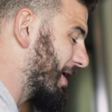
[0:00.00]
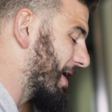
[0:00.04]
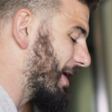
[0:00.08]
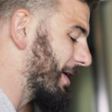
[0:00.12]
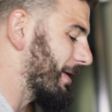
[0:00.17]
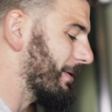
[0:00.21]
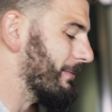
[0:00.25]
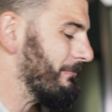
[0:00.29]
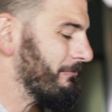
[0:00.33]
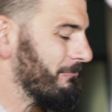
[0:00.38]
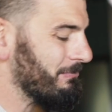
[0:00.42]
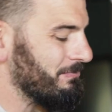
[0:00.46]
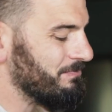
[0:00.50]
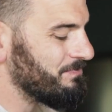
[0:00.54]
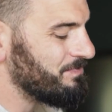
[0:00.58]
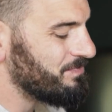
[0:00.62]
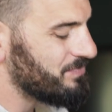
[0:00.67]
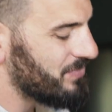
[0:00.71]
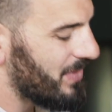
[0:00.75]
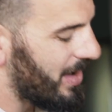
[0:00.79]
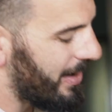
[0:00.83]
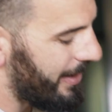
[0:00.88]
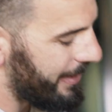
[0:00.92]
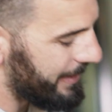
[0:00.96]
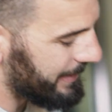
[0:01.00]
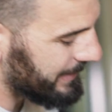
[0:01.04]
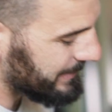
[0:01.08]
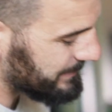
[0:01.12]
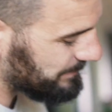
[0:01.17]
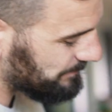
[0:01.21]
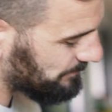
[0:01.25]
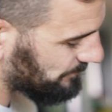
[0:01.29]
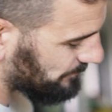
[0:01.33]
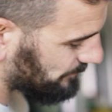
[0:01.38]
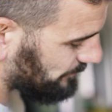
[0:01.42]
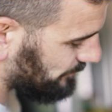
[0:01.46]
mile.
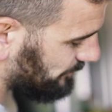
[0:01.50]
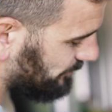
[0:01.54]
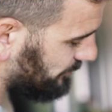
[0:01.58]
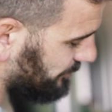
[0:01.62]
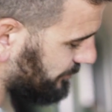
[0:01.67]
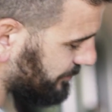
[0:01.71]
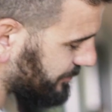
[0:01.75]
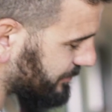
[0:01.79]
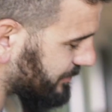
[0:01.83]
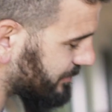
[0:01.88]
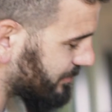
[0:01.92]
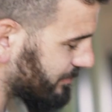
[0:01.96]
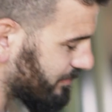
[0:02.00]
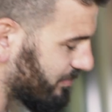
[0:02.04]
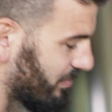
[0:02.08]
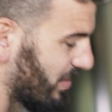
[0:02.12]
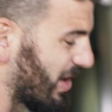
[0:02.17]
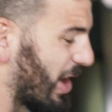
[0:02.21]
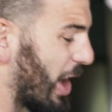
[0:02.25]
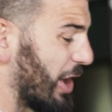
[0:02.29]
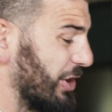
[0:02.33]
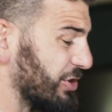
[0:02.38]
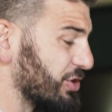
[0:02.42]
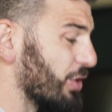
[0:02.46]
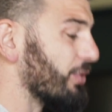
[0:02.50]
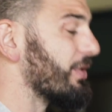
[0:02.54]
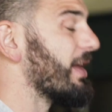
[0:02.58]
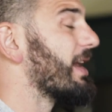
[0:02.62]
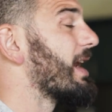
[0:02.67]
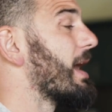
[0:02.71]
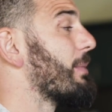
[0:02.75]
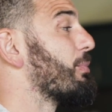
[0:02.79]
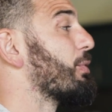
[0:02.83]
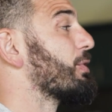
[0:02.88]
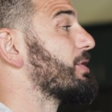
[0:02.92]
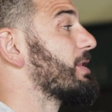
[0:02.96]
And so
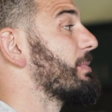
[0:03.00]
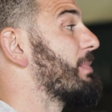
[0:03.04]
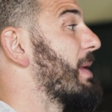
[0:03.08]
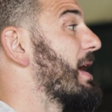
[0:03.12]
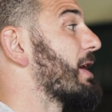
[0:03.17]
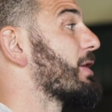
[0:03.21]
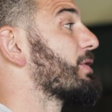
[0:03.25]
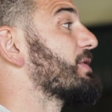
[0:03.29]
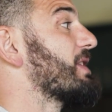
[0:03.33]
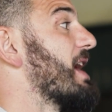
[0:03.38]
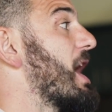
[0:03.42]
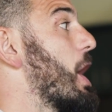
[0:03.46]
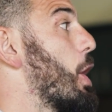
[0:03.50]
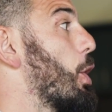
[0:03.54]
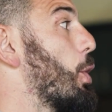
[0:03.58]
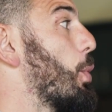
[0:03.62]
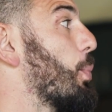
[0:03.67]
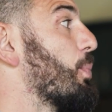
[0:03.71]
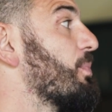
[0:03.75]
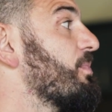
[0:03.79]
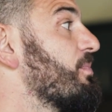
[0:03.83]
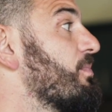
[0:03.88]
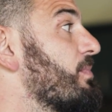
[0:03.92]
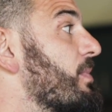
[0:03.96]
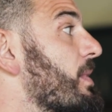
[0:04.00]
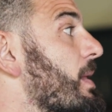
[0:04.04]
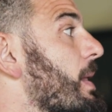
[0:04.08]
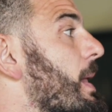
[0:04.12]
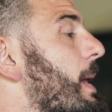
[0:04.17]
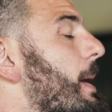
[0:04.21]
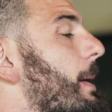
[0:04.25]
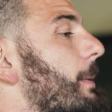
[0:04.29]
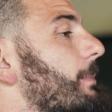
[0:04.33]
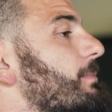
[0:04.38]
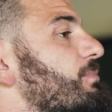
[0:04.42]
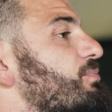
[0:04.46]
then I put the pedal down.
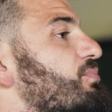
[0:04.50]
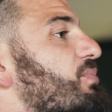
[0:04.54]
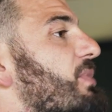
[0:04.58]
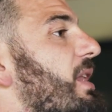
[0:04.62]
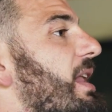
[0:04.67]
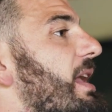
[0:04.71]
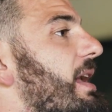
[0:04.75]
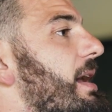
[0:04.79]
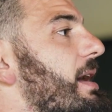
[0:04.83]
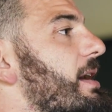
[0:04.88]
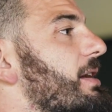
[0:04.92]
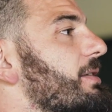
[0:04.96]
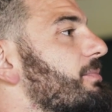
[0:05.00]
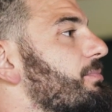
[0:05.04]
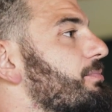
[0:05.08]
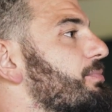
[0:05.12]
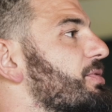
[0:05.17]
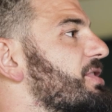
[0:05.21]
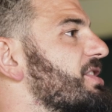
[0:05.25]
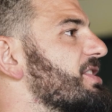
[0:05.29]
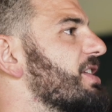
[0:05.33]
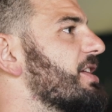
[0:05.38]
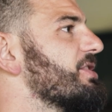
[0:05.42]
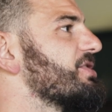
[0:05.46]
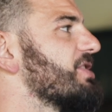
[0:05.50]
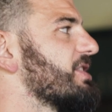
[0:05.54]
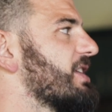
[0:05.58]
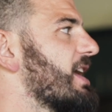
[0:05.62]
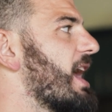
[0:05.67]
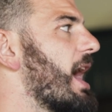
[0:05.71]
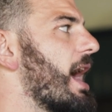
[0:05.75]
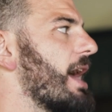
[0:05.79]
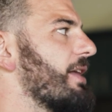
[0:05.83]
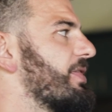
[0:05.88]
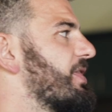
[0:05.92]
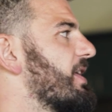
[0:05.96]
Because I was like,
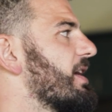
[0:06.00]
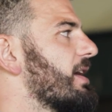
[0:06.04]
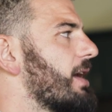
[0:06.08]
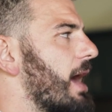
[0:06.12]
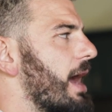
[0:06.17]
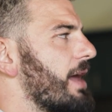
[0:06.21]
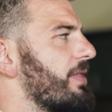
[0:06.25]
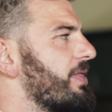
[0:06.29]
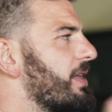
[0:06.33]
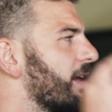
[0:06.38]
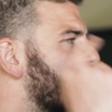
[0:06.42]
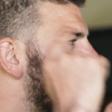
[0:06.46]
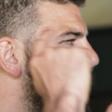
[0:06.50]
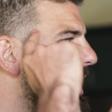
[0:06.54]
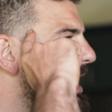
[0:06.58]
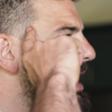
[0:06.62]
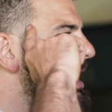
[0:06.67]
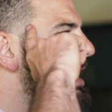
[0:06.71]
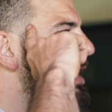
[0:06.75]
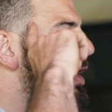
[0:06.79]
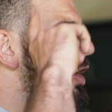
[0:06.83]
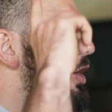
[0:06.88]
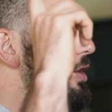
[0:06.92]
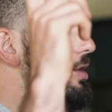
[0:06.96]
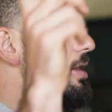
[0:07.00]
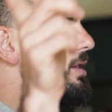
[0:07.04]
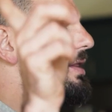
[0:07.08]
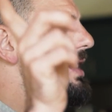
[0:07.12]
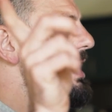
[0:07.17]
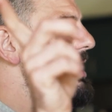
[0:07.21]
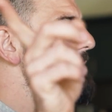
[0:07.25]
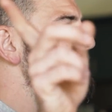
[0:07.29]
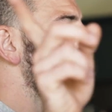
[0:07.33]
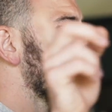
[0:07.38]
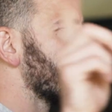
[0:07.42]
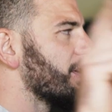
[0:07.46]
yeah, I think I hit all the
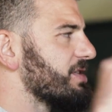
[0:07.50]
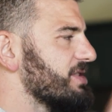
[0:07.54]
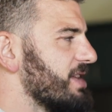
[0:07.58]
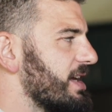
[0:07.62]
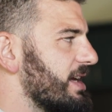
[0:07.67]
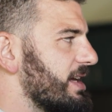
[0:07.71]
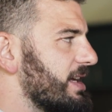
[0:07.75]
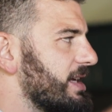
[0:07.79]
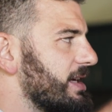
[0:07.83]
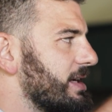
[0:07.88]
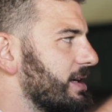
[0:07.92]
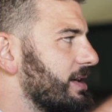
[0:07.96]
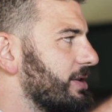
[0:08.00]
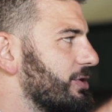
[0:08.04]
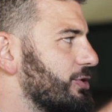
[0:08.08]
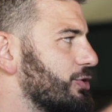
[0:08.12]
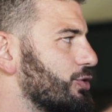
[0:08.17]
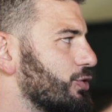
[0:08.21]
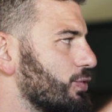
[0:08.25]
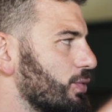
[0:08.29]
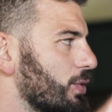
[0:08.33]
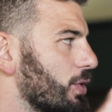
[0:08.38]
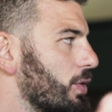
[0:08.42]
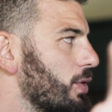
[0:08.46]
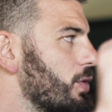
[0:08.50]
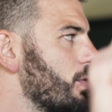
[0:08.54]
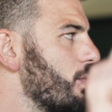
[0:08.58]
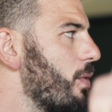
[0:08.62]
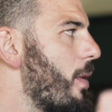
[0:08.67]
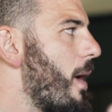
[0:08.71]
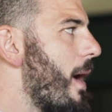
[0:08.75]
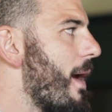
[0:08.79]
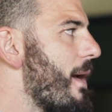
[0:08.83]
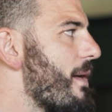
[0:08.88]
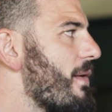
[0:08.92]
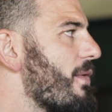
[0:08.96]
landmarks that he
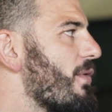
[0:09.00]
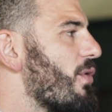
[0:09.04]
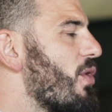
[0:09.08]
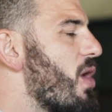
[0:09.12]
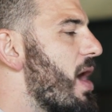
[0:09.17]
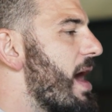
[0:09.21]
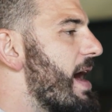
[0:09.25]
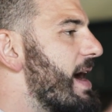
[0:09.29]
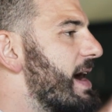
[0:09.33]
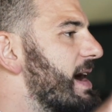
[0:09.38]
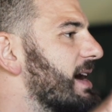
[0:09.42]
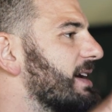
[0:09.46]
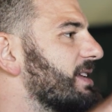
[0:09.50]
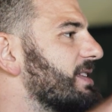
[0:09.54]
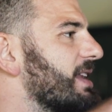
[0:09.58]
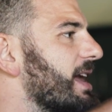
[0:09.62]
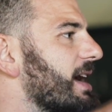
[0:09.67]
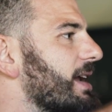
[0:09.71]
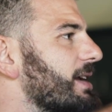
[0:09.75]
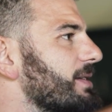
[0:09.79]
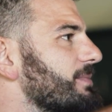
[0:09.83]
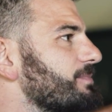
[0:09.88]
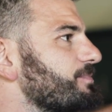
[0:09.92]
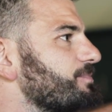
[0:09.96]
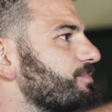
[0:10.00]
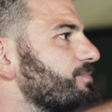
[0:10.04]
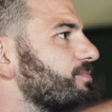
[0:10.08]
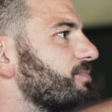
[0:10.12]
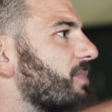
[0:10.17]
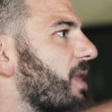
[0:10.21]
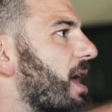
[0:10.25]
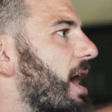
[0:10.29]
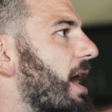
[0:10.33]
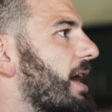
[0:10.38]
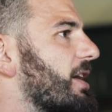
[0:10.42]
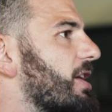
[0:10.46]
drew. And then
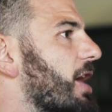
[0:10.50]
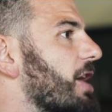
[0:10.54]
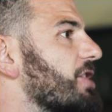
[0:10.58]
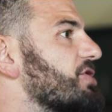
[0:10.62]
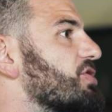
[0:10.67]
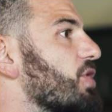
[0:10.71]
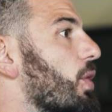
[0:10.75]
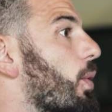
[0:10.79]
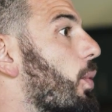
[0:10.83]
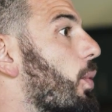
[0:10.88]
I got to